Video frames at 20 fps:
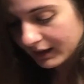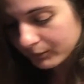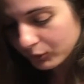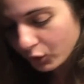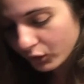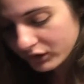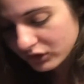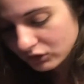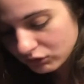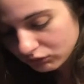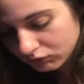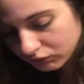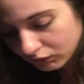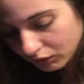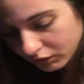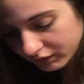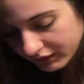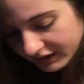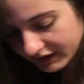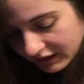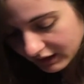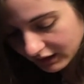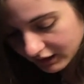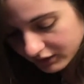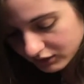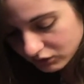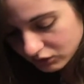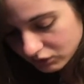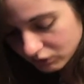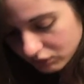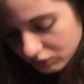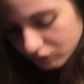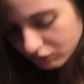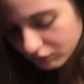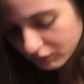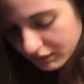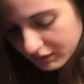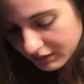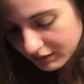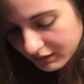I'm going to roll it
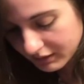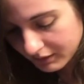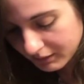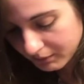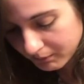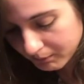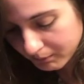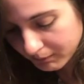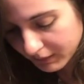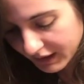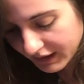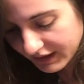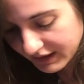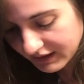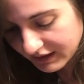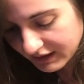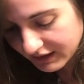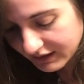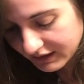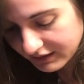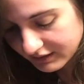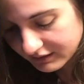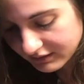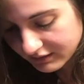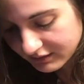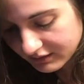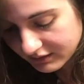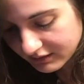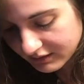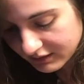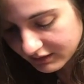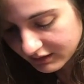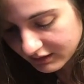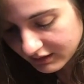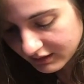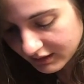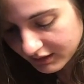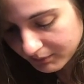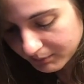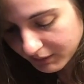onto my
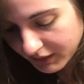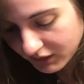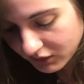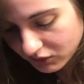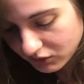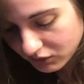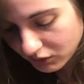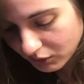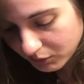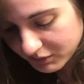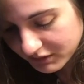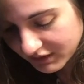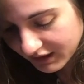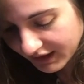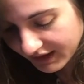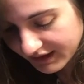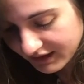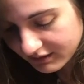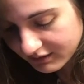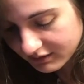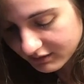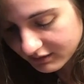microscope slide.